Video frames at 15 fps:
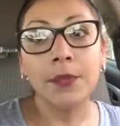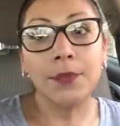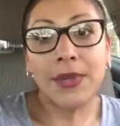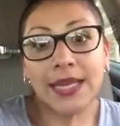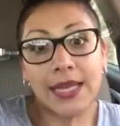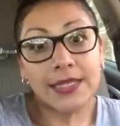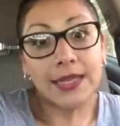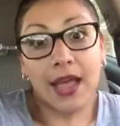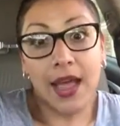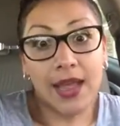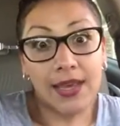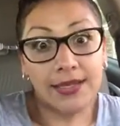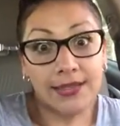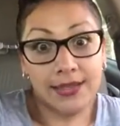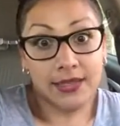Because
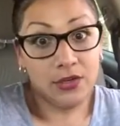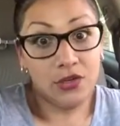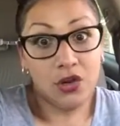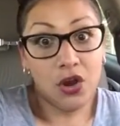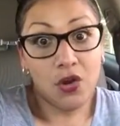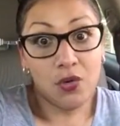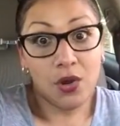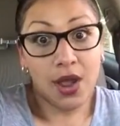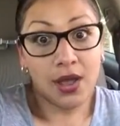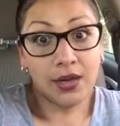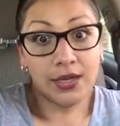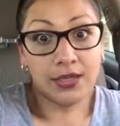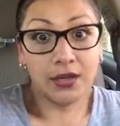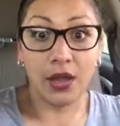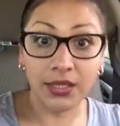I didn't know how
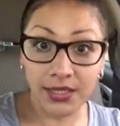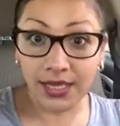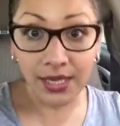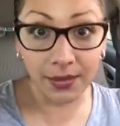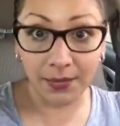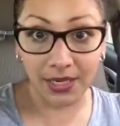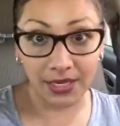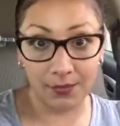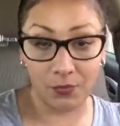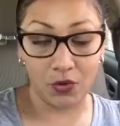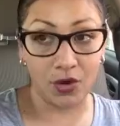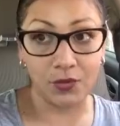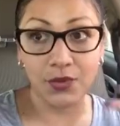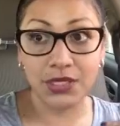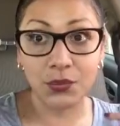to talk to him
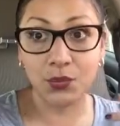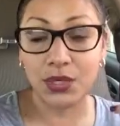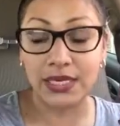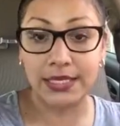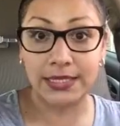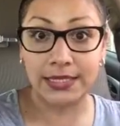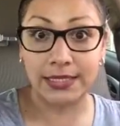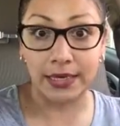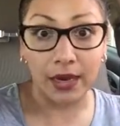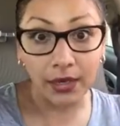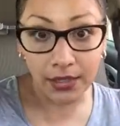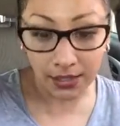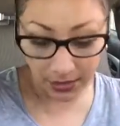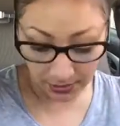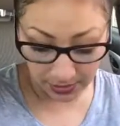anymore. It was
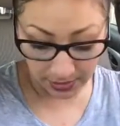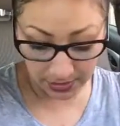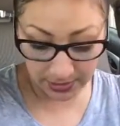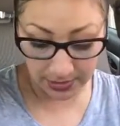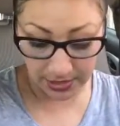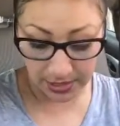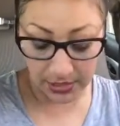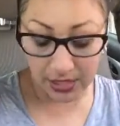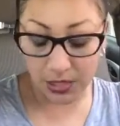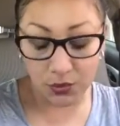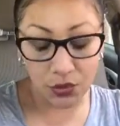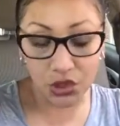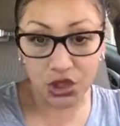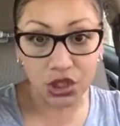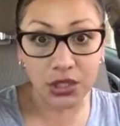redunculous. Like, he
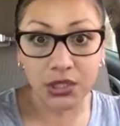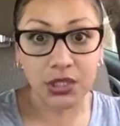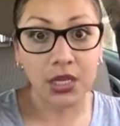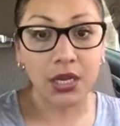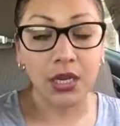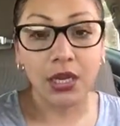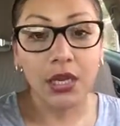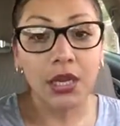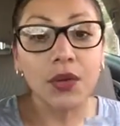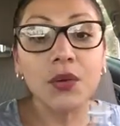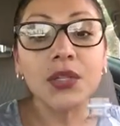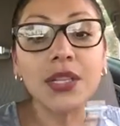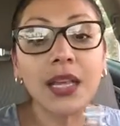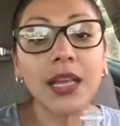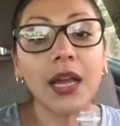was
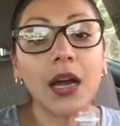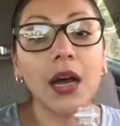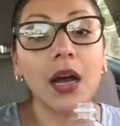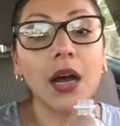like